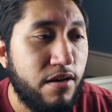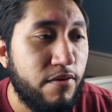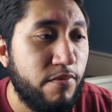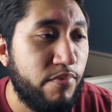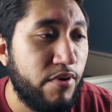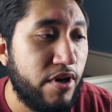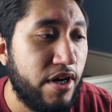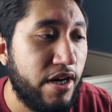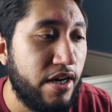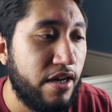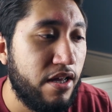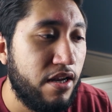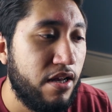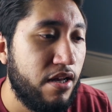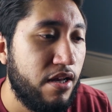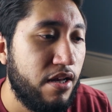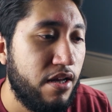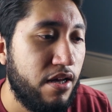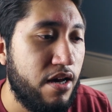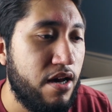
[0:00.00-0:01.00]
but
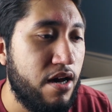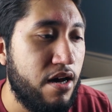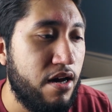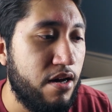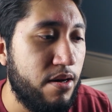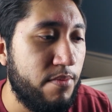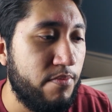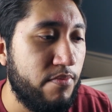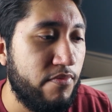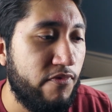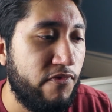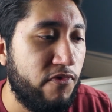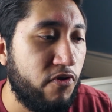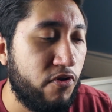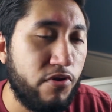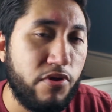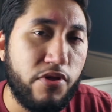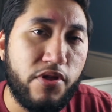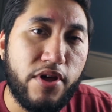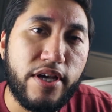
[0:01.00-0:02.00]

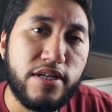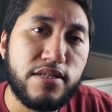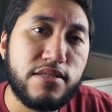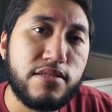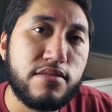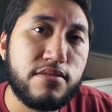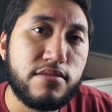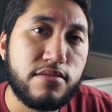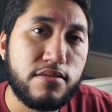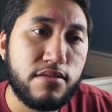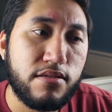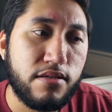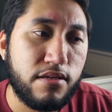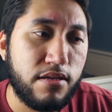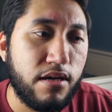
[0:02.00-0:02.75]
for this,